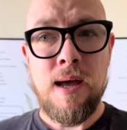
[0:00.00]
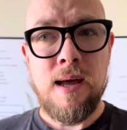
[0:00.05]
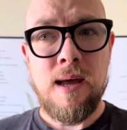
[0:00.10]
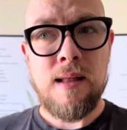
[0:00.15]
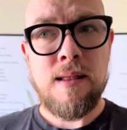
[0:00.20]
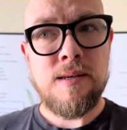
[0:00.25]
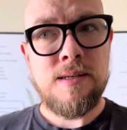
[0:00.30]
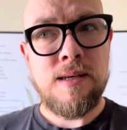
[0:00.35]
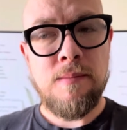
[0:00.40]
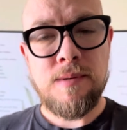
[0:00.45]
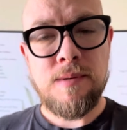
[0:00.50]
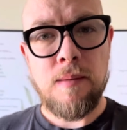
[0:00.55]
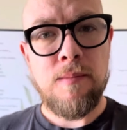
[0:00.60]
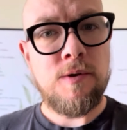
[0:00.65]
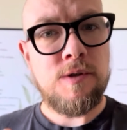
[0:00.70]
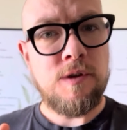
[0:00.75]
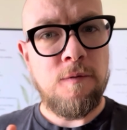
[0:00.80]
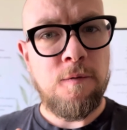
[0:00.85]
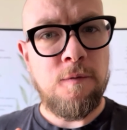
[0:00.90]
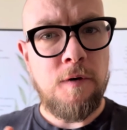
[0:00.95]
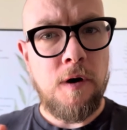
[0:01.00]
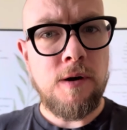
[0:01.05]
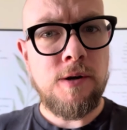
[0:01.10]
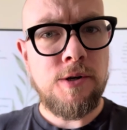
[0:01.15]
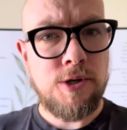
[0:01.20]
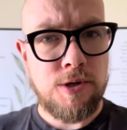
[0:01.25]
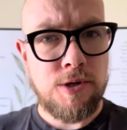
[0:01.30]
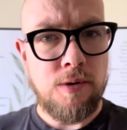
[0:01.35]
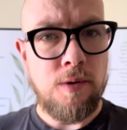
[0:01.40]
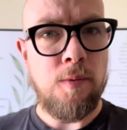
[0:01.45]
At the same time, there's a
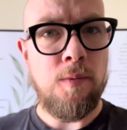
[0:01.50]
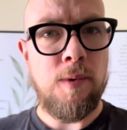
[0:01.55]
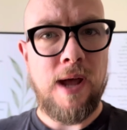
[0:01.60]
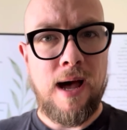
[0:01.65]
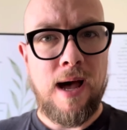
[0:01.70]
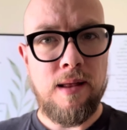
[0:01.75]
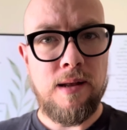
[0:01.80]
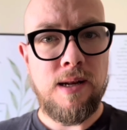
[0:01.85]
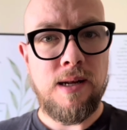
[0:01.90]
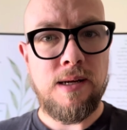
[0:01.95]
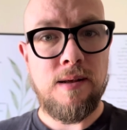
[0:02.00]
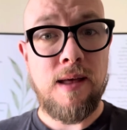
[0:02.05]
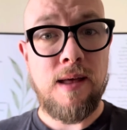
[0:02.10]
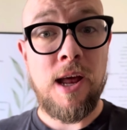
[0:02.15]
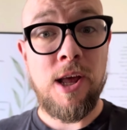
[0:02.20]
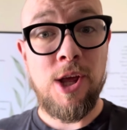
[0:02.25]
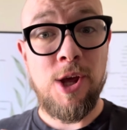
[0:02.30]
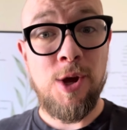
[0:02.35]
functional reality to that.